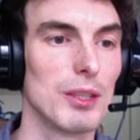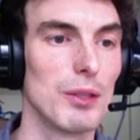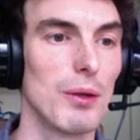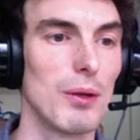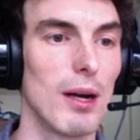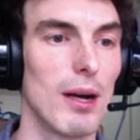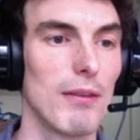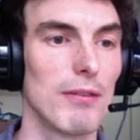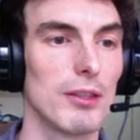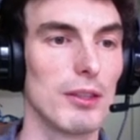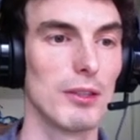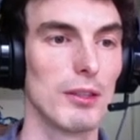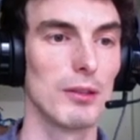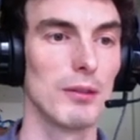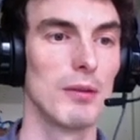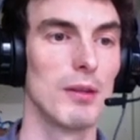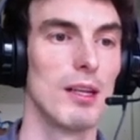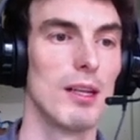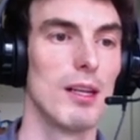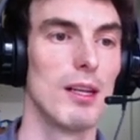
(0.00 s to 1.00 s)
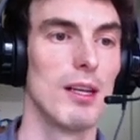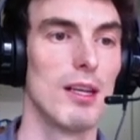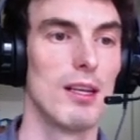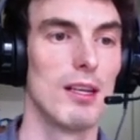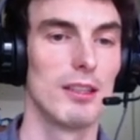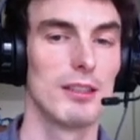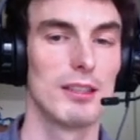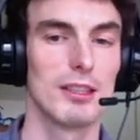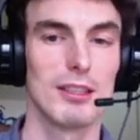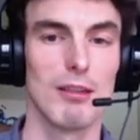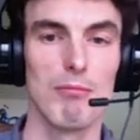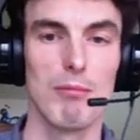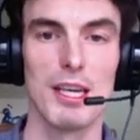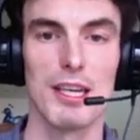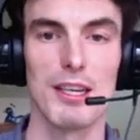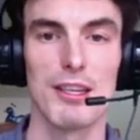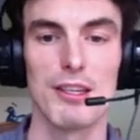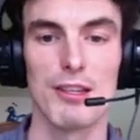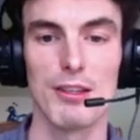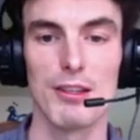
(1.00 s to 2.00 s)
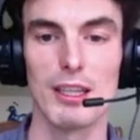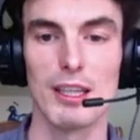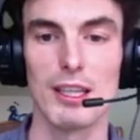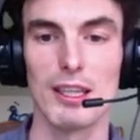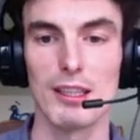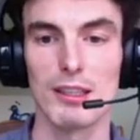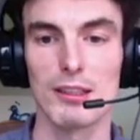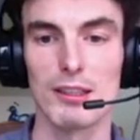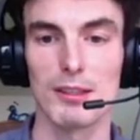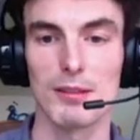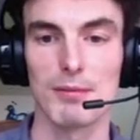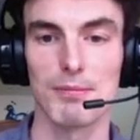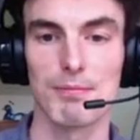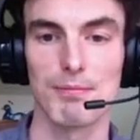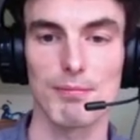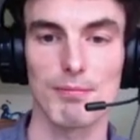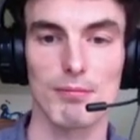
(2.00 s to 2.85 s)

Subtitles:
You have to submit to these